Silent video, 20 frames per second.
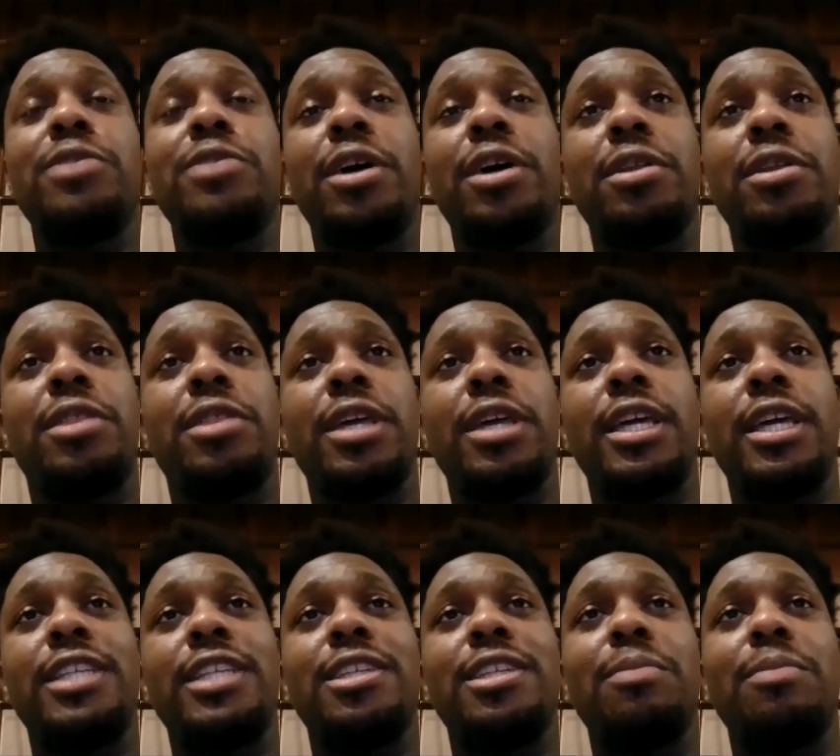health thing
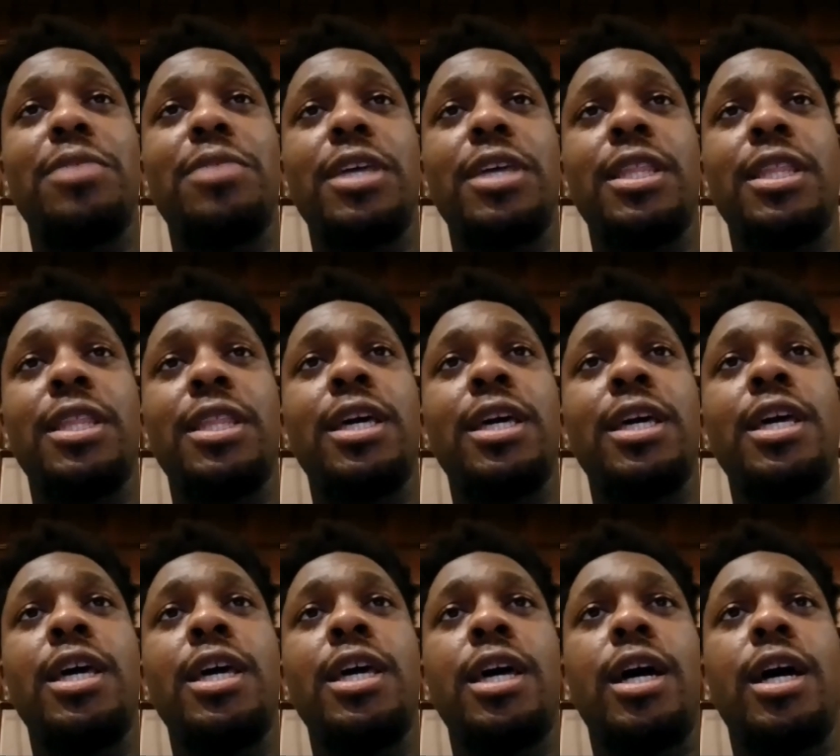is something that
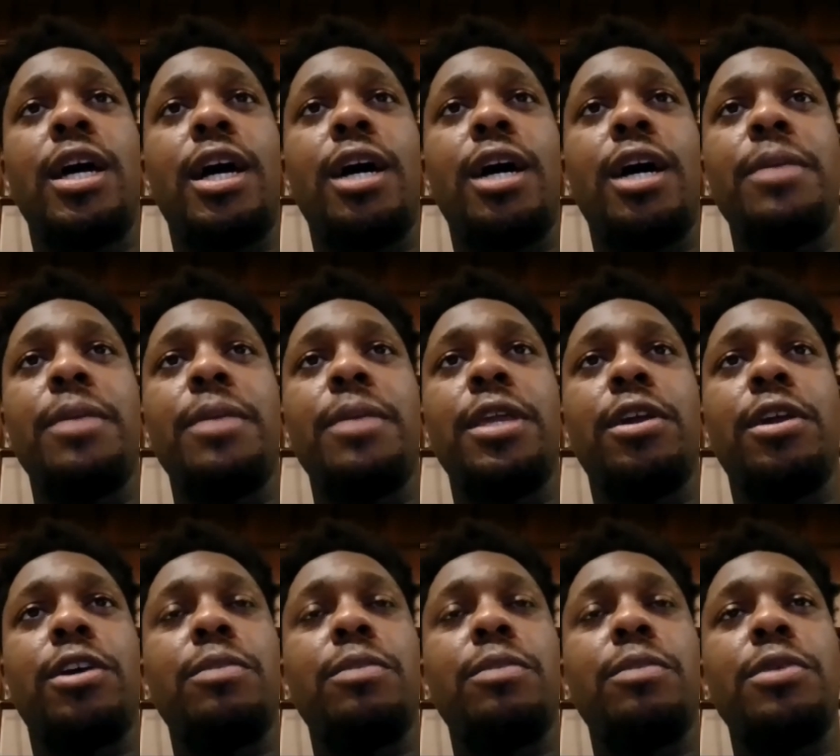in
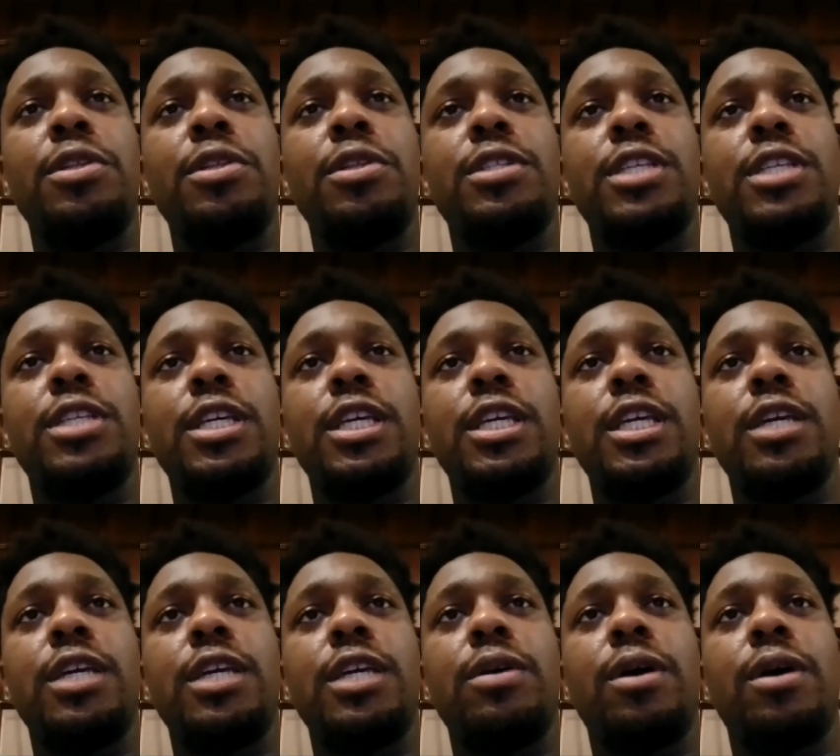our
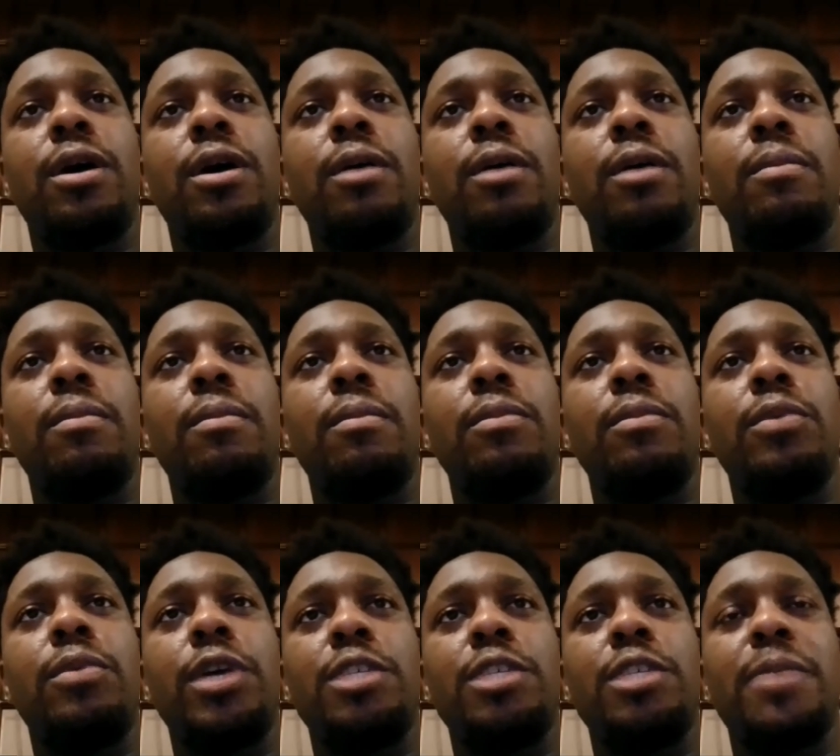community,
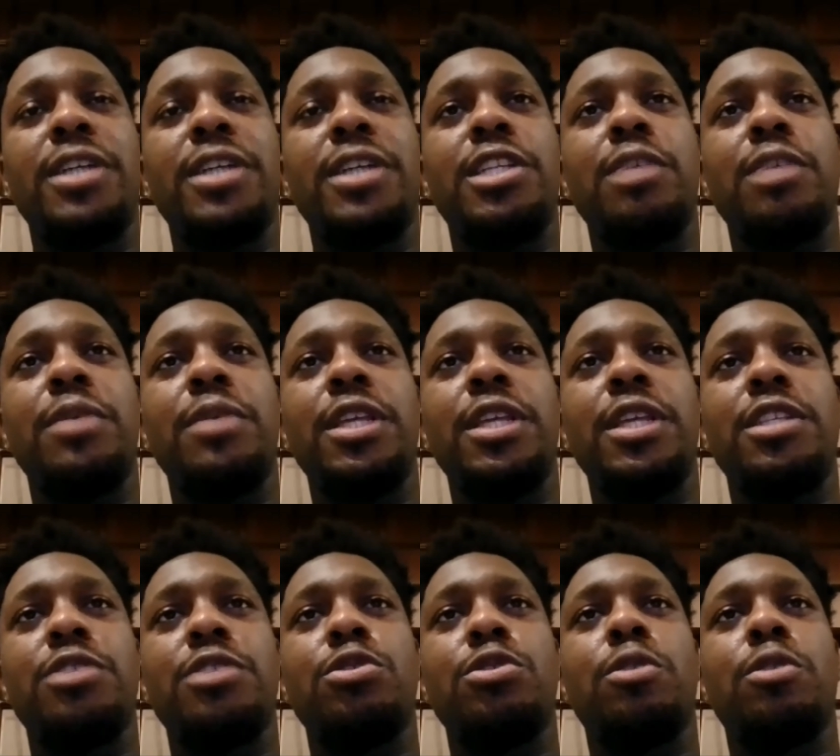especially, we need
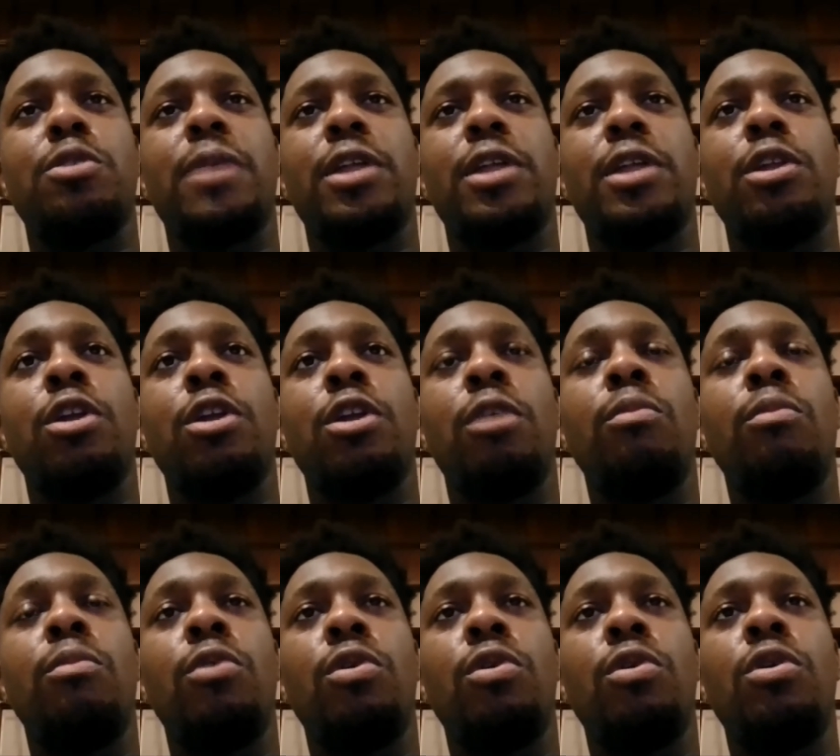to talk about a lot
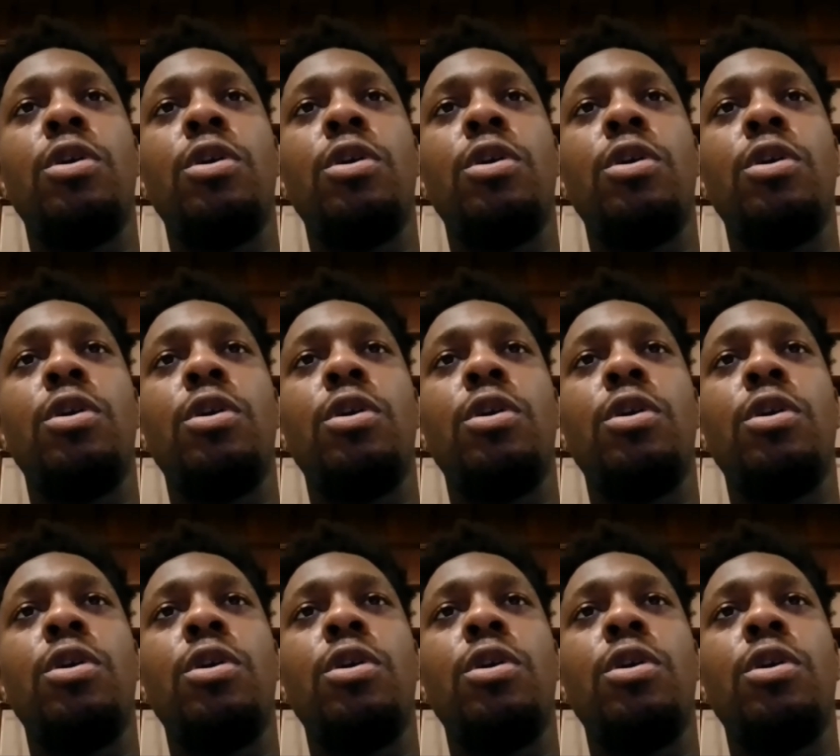more.